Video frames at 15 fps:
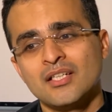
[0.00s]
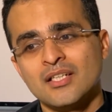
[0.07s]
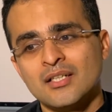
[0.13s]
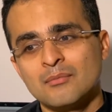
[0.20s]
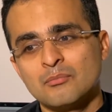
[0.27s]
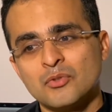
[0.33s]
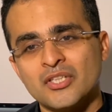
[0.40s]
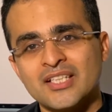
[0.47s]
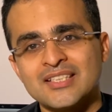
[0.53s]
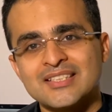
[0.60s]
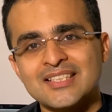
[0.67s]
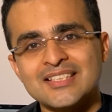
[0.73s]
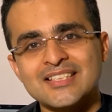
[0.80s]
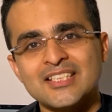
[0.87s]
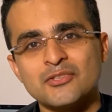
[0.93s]
putting
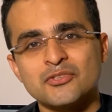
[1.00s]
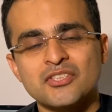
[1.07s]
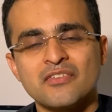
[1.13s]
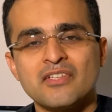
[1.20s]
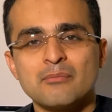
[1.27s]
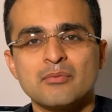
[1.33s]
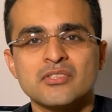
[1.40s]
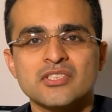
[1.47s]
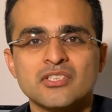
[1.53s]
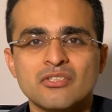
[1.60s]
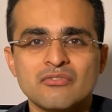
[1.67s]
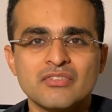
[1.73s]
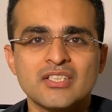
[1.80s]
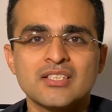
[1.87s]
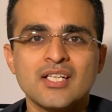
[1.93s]
60 to 70%
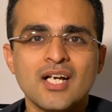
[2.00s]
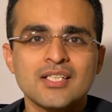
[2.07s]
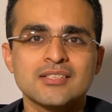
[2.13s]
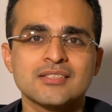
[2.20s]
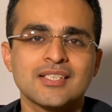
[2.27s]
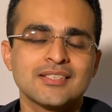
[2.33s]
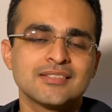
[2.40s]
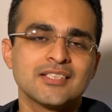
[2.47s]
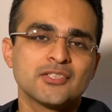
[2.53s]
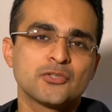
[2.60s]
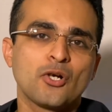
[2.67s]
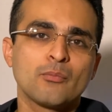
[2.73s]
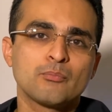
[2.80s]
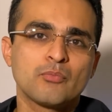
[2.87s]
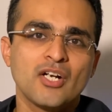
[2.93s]
of their tasks as their
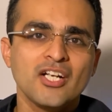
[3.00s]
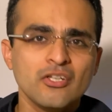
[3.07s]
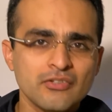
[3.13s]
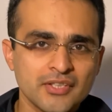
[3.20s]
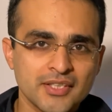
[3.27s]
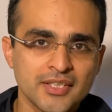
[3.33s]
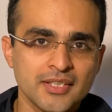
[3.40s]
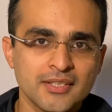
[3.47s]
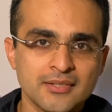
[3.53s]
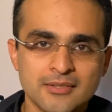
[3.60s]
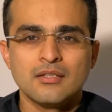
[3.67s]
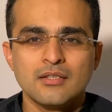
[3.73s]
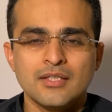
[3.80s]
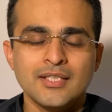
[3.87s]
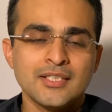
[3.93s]
top priority.
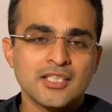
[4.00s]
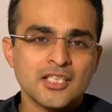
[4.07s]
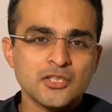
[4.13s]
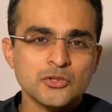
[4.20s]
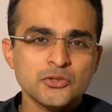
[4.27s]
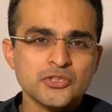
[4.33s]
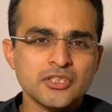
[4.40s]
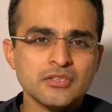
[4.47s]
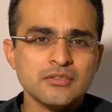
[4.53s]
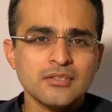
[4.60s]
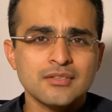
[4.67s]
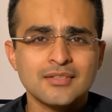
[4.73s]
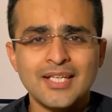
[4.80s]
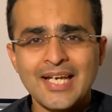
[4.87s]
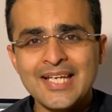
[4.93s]
In conclusion,
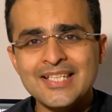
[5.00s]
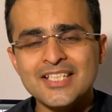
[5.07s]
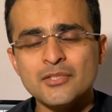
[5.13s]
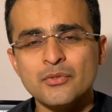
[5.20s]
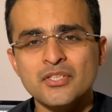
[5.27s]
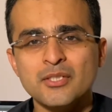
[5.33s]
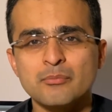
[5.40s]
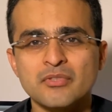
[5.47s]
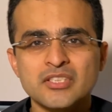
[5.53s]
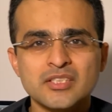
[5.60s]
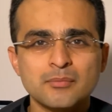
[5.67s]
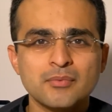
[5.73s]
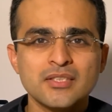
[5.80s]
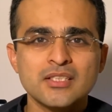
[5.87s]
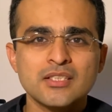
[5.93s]
the 80-20
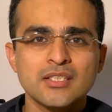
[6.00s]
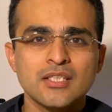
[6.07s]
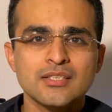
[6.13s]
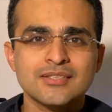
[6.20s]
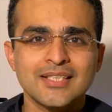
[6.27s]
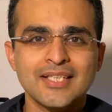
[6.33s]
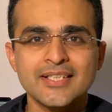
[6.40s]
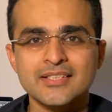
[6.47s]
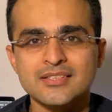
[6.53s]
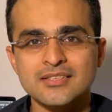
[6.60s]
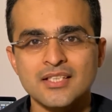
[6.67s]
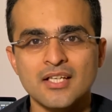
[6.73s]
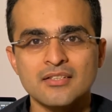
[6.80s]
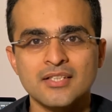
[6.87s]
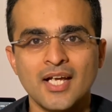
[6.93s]
principle
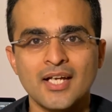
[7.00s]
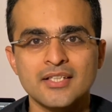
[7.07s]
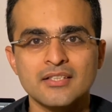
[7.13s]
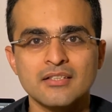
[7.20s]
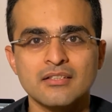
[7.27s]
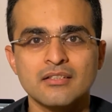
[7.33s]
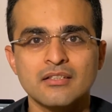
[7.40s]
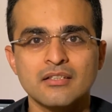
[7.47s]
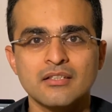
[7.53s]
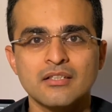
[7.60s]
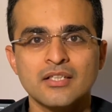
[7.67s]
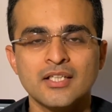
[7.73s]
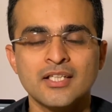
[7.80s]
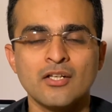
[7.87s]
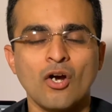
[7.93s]
says that
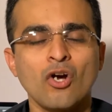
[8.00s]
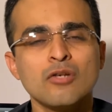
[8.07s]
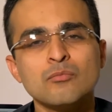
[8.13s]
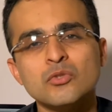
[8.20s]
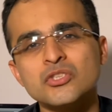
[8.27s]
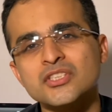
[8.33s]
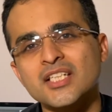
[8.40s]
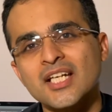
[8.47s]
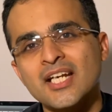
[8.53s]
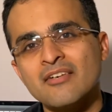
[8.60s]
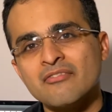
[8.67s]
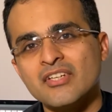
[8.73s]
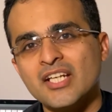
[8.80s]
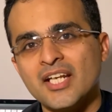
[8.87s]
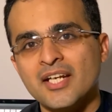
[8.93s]
in almost
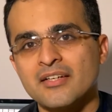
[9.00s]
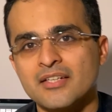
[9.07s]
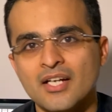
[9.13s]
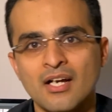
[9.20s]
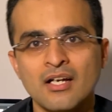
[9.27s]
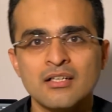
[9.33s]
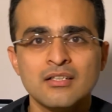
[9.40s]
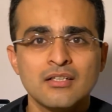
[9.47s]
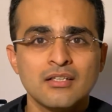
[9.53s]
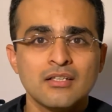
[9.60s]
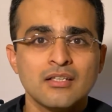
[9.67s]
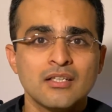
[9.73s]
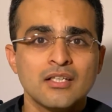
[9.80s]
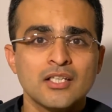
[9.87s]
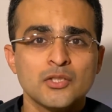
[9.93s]
every area,
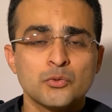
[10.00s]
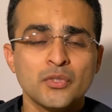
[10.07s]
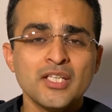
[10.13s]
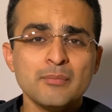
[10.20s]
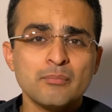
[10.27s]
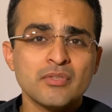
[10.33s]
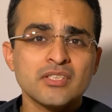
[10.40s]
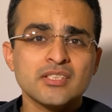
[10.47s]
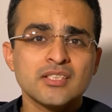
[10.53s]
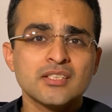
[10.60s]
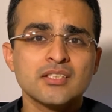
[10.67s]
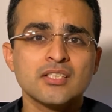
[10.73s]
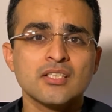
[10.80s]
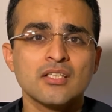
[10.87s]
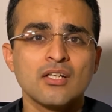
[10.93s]

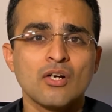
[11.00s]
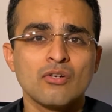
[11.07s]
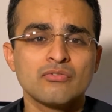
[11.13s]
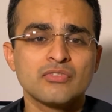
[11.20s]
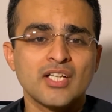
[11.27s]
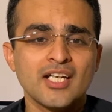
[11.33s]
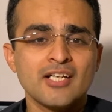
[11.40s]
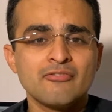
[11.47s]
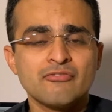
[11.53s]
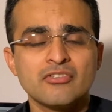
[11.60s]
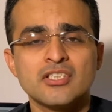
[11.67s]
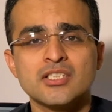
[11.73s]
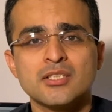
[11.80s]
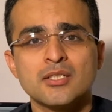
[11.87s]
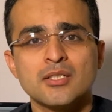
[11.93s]
20% of the effort